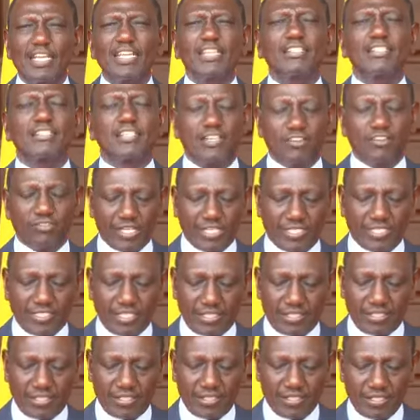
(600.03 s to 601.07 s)
integrated
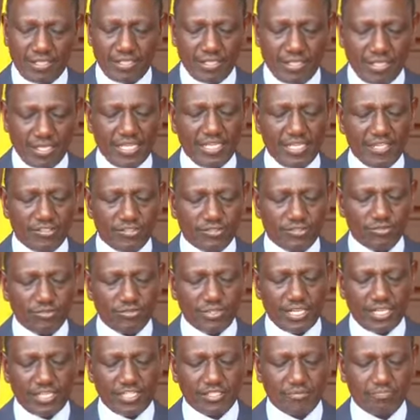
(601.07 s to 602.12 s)
into
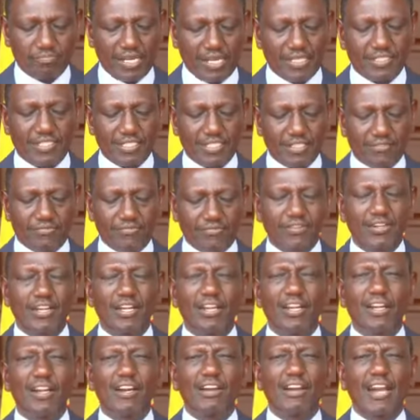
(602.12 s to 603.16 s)
the respective
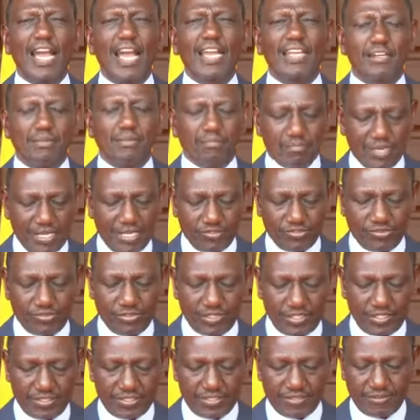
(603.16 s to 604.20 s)
line
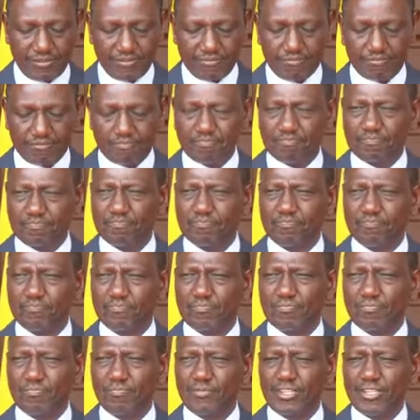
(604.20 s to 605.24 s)
ministries.
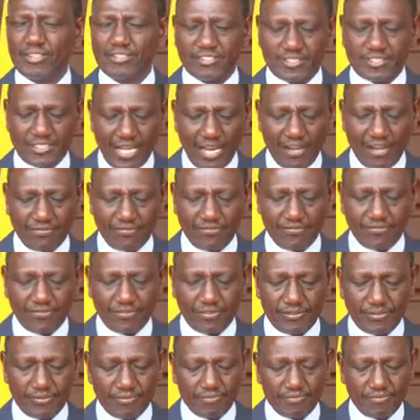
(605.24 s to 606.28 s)
Staff
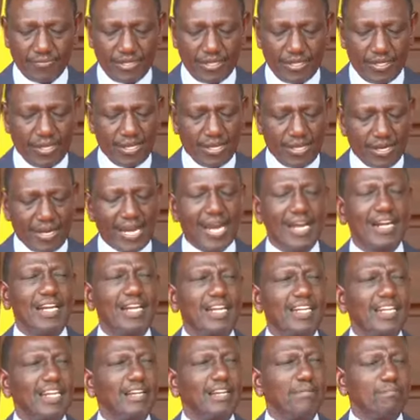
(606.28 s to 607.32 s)

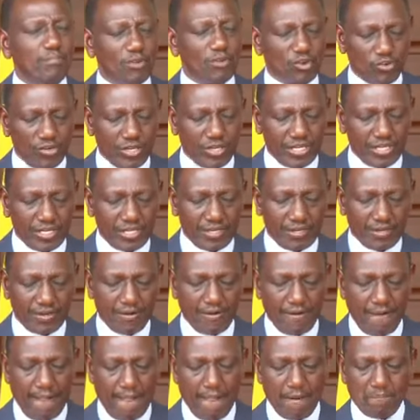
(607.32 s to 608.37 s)
currently employed
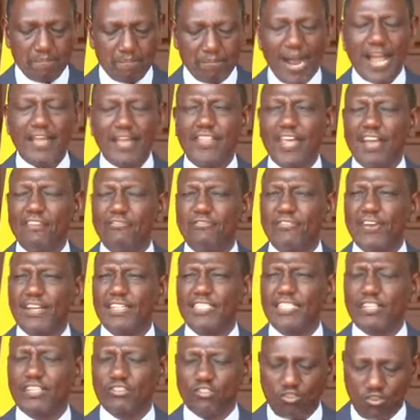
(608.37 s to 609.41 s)
by the
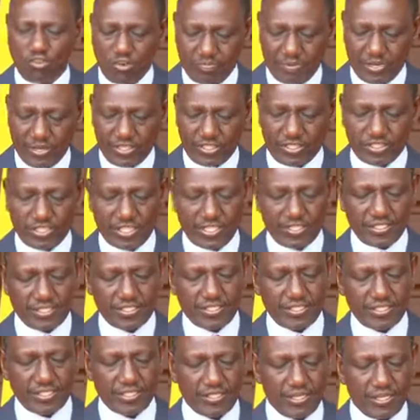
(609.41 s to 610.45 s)
affected
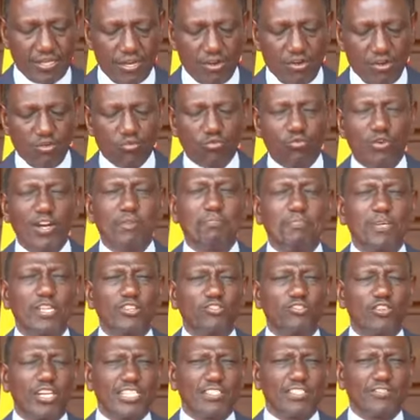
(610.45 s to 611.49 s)
corporations will be
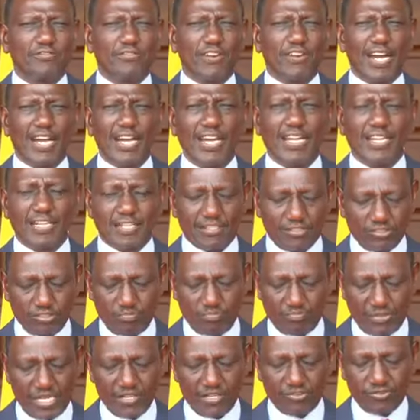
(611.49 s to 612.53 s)
transferred to
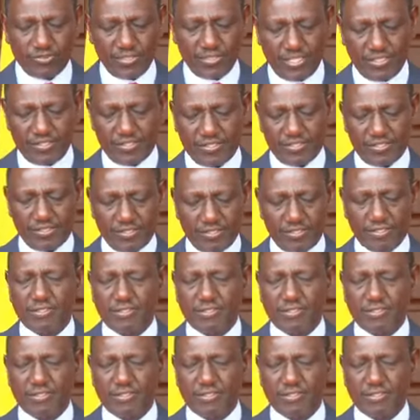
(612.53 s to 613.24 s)
ministries